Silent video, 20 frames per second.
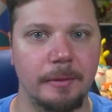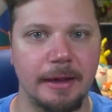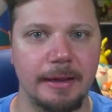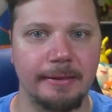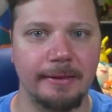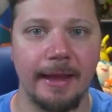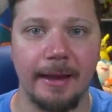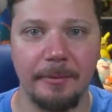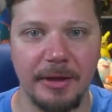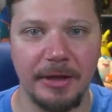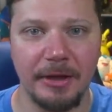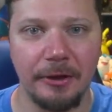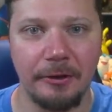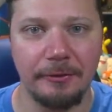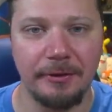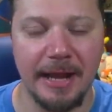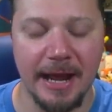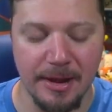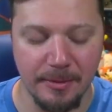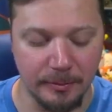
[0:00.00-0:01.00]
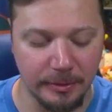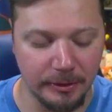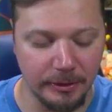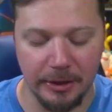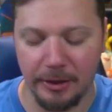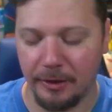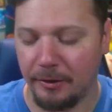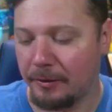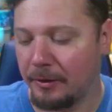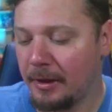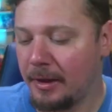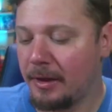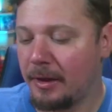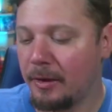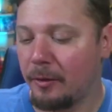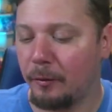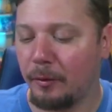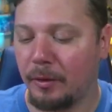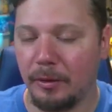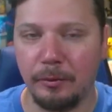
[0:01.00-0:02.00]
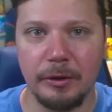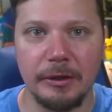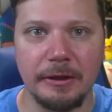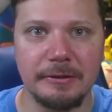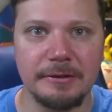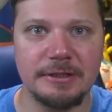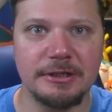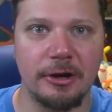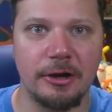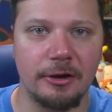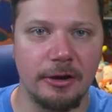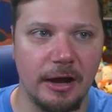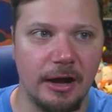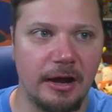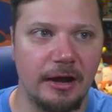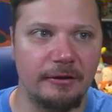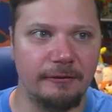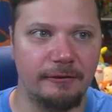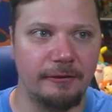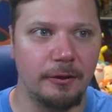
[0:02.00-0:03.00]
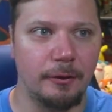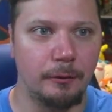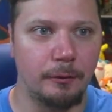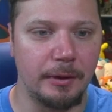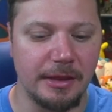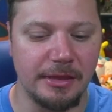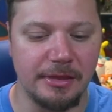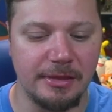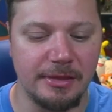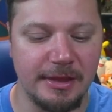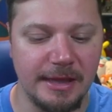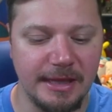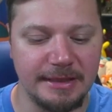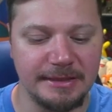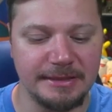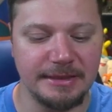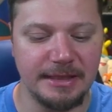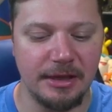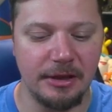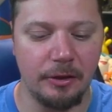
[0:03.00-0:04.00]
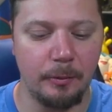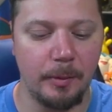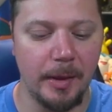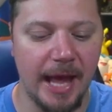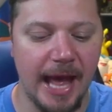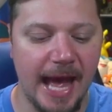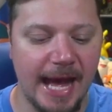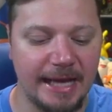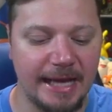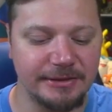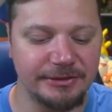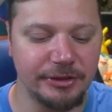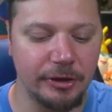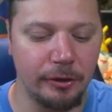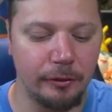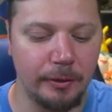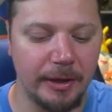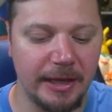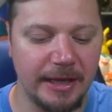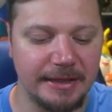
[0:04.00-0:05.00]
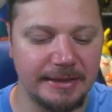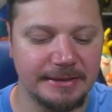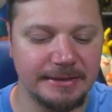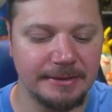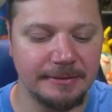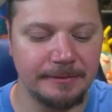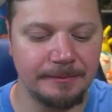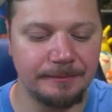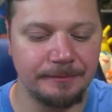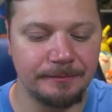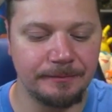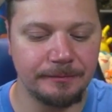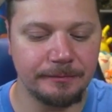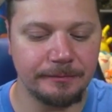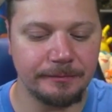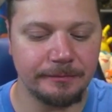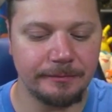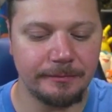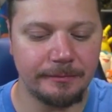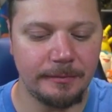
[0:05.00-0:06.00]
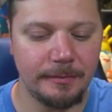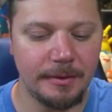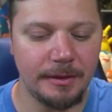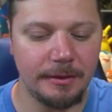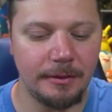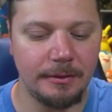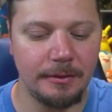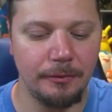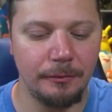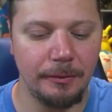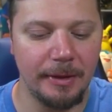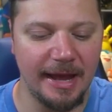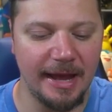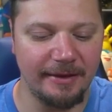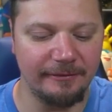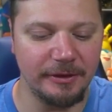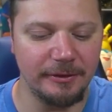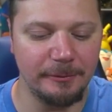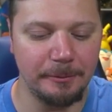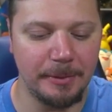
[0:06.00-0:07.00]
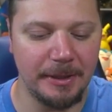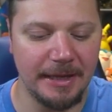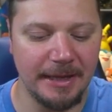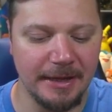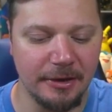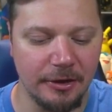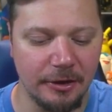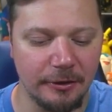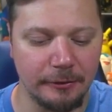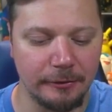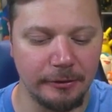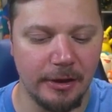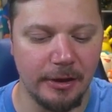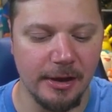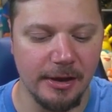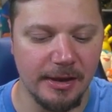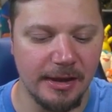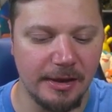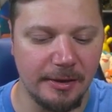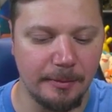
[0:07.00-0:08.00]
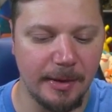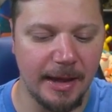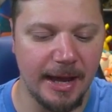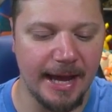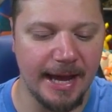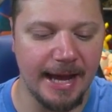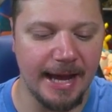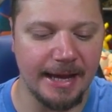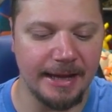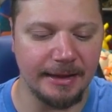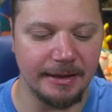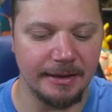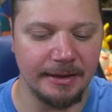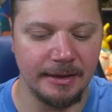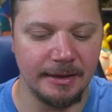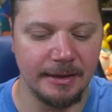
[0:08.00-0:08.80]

Let me know down below. We will start off with these though, but as always, we have to pick our lucky pack.